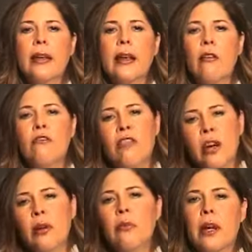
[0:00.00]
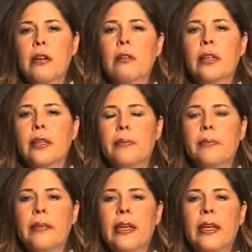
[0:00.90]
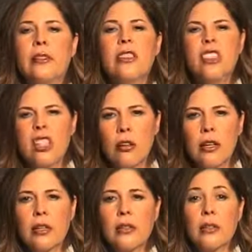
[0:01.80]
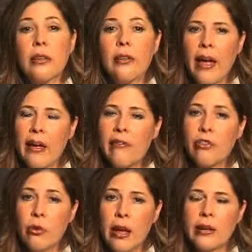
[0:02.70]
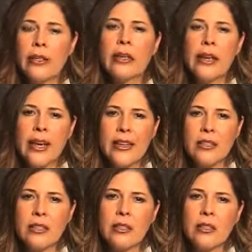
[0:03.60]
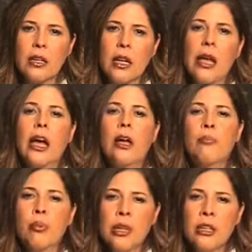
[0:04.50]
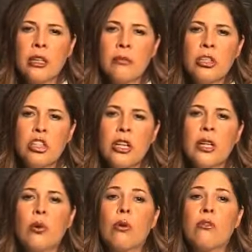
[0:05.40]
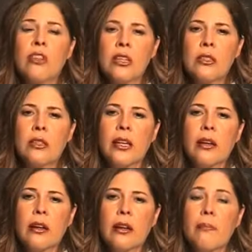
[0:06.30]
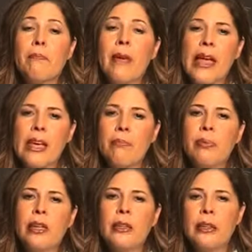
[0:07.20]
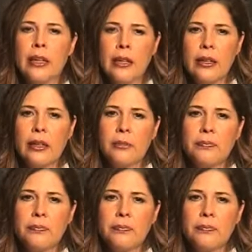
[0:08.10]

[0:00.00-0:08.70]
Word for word: Now, very rarely, in serious, life-threatening cases, a breathing machine or ventilator may be needed.